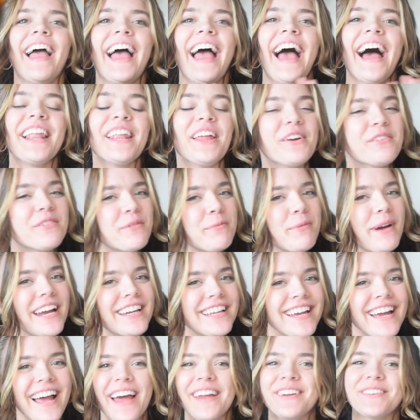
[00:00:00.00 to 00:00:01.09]
Hello
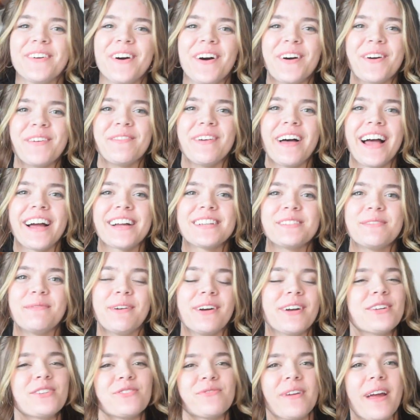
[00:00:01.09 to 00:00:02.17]
everybody and welcome back to
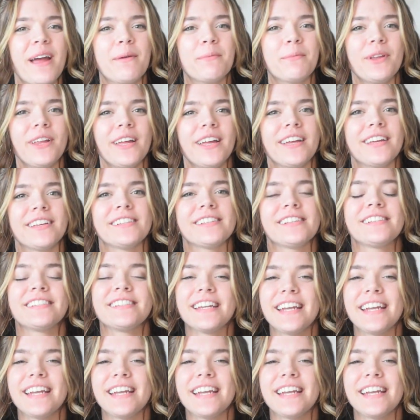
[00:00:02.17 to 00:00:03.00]
Bookish Ramblings.